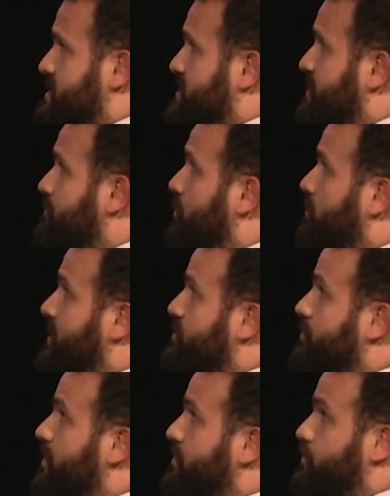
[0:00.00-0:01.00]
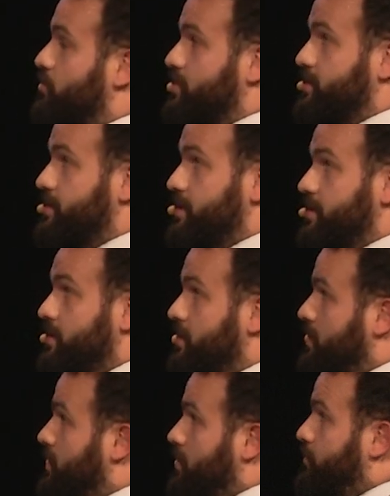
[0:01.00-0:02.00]
simple material for the
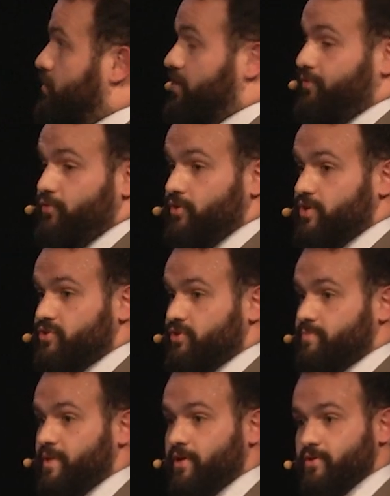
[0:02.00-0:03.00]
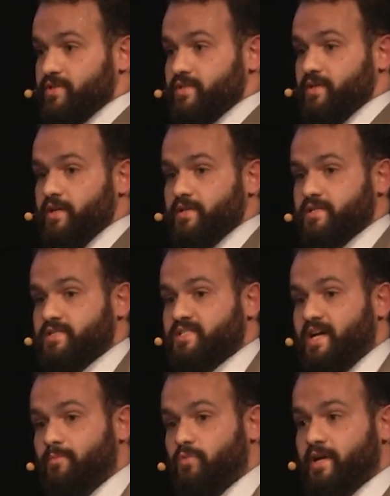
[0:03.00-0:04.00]
furniture, because
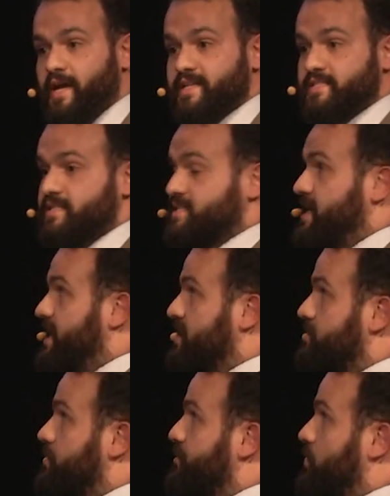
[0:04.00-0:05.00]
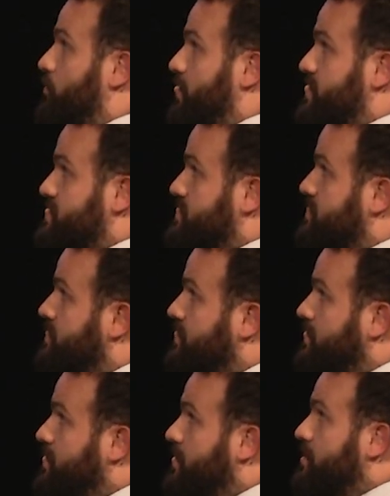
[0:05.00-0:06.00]
someone has designed before us
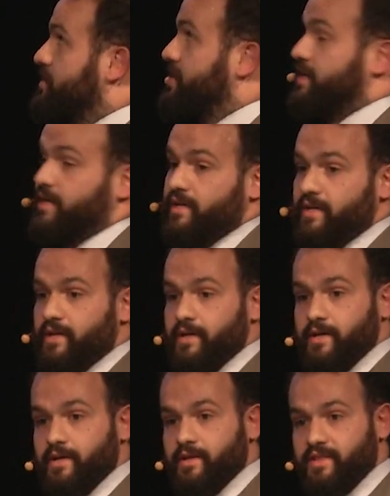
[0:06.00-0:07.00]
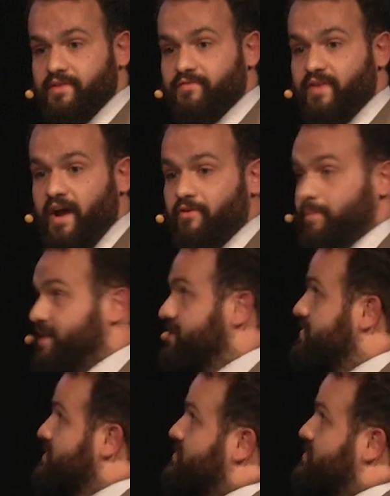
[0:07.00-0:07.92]
the environment.